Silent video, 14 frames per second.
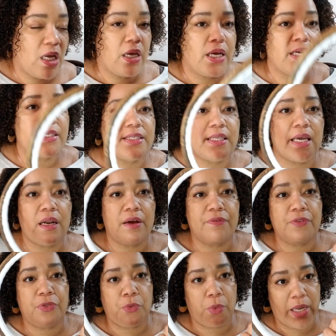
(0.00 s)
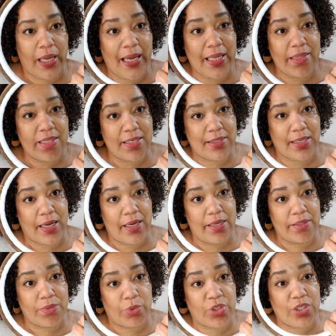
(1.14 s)
a set of three in this
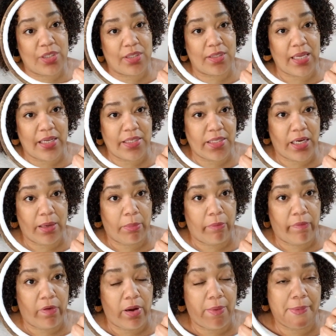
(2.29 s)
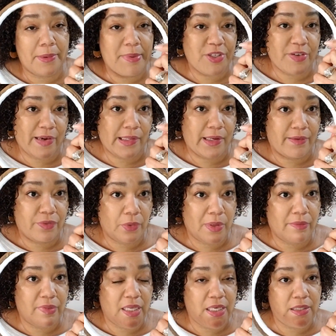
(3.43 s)
size, which is the size that I prefer. I would much rather have three
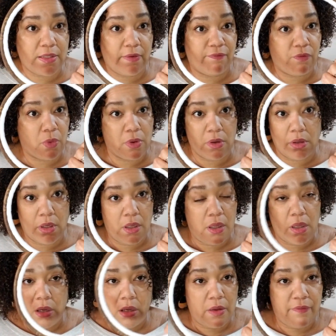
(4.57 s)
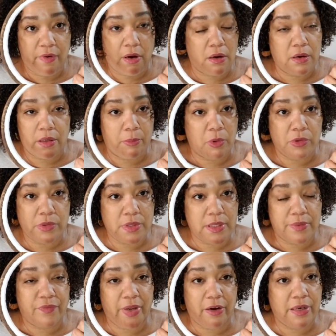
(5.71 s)
of these than four
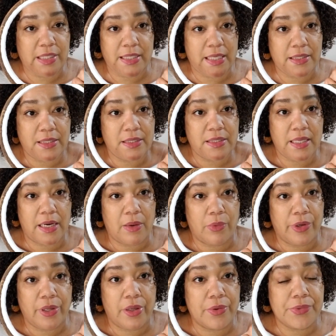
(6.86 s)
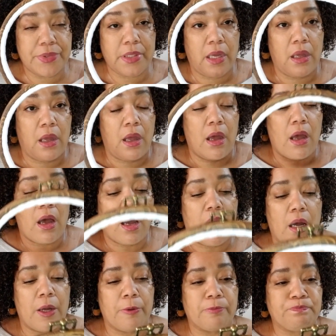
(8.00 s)
varied sizes that I wouldn't use.
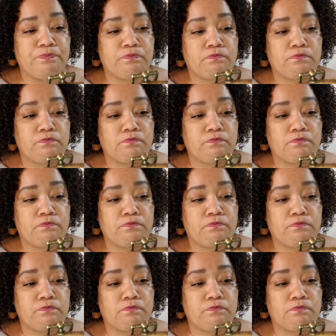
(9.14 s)
So